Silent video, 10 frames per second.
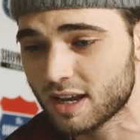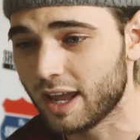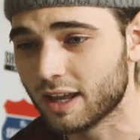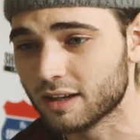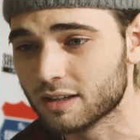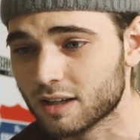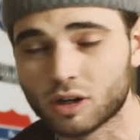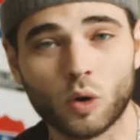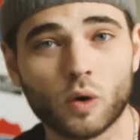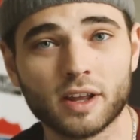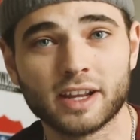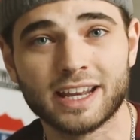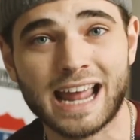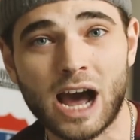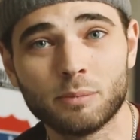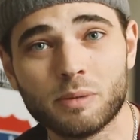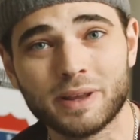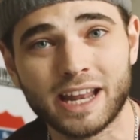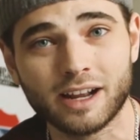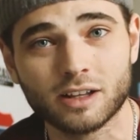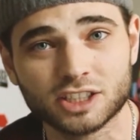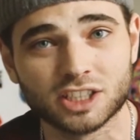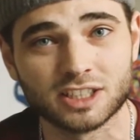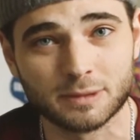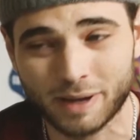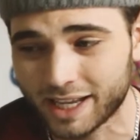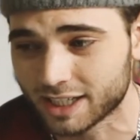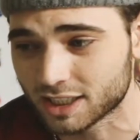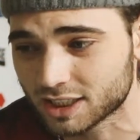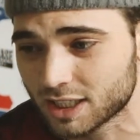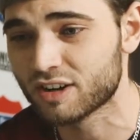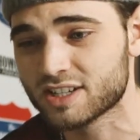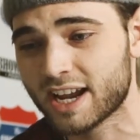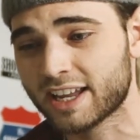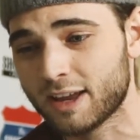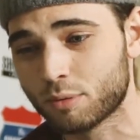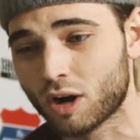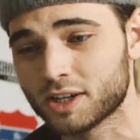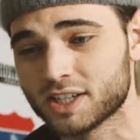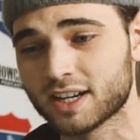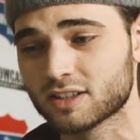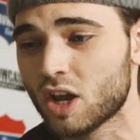and recording an album in English and Spanish for 10K Projects,